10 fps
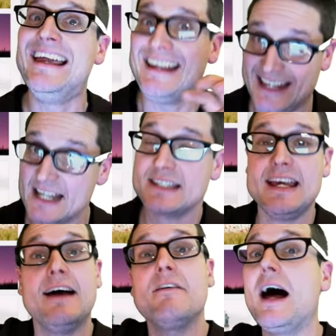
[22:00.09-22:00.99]
Yes, they
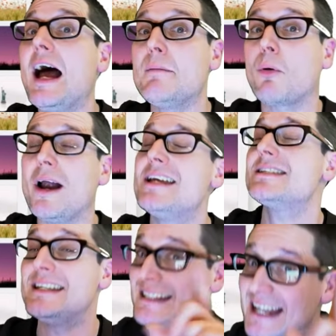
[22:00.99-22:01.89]
have a high price,
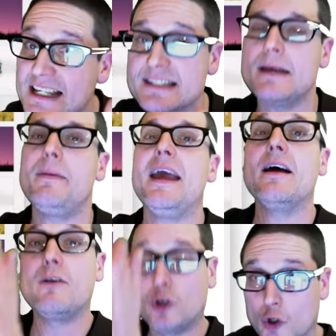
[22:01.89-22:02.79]
and yes, they pay
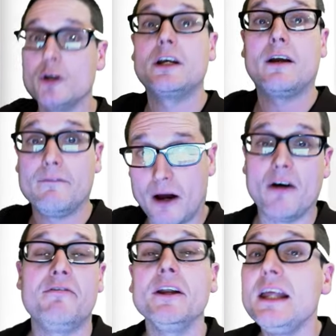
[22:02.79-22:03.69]
a good
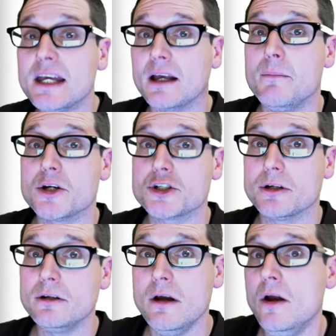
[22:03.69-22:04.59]
affiliate commission,